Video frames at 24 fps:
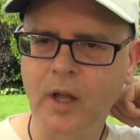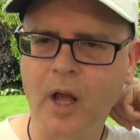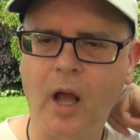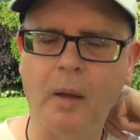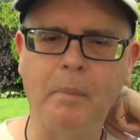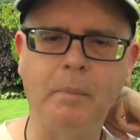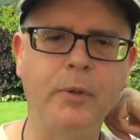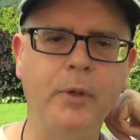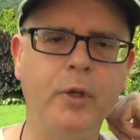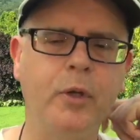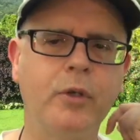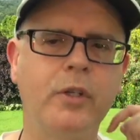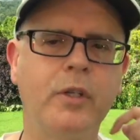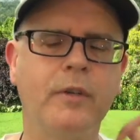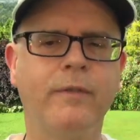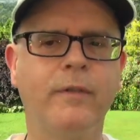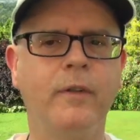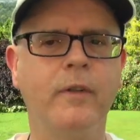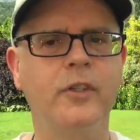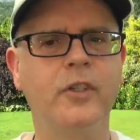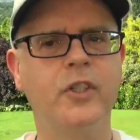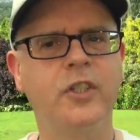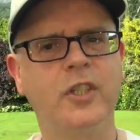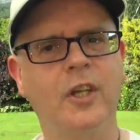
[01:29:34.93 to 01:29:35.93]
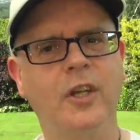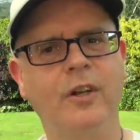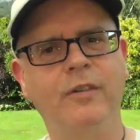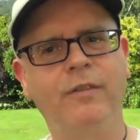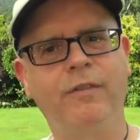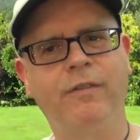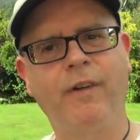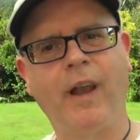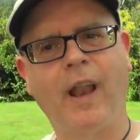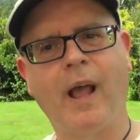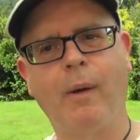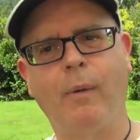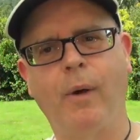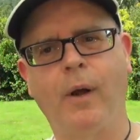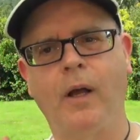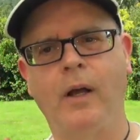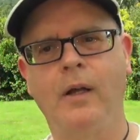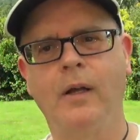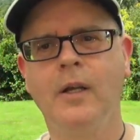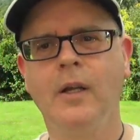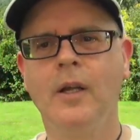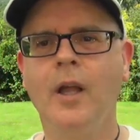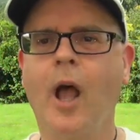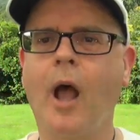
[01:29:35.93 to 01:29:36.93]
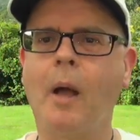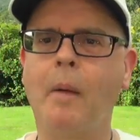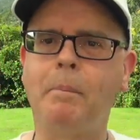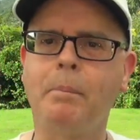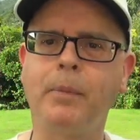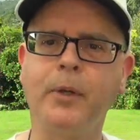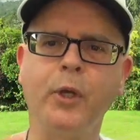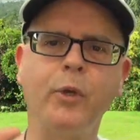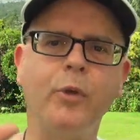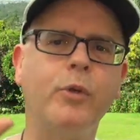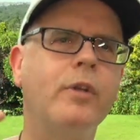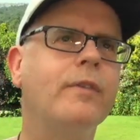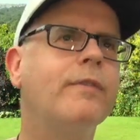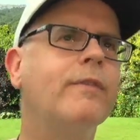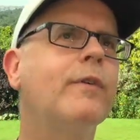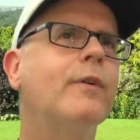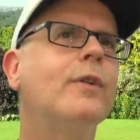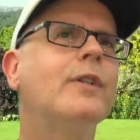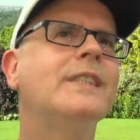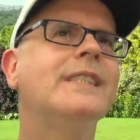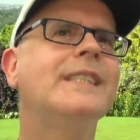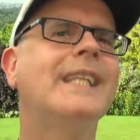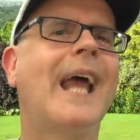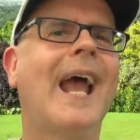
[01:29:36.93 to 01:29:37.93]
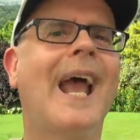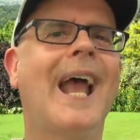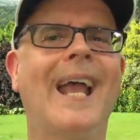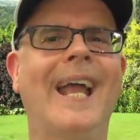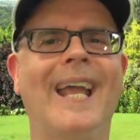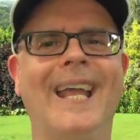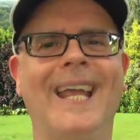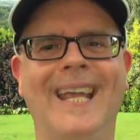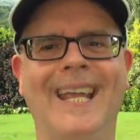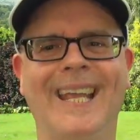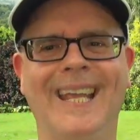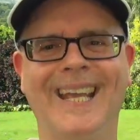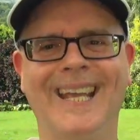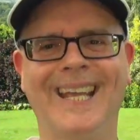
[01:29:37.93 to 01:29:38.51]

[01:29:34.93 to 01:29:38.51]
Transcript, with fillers: A beautiful sunflower, a beautiful day,